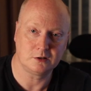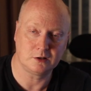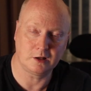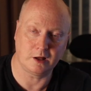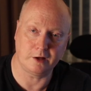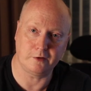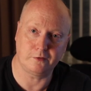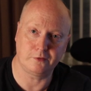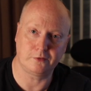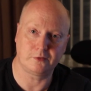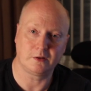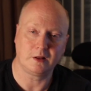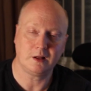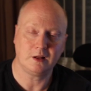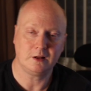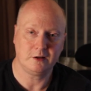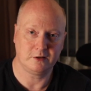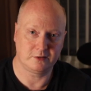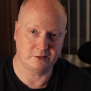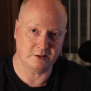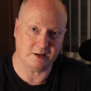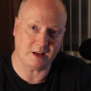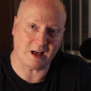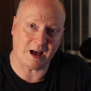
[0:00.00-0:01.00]
If
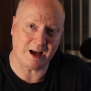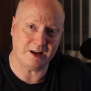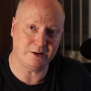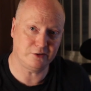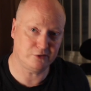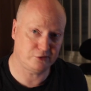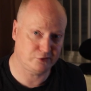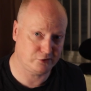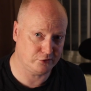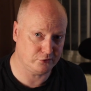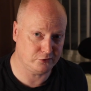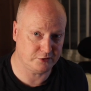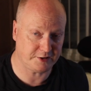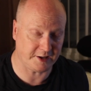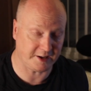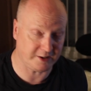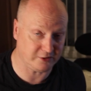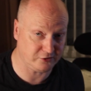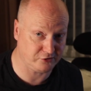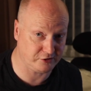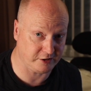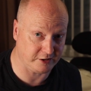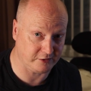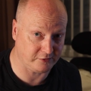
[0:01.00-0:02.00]
you see, I just use
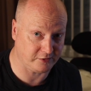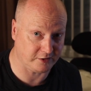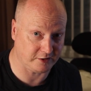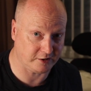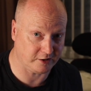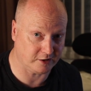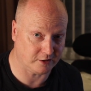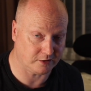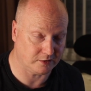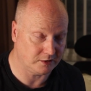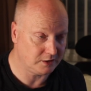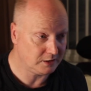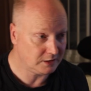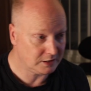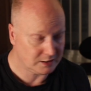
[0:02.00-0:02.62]
HD video.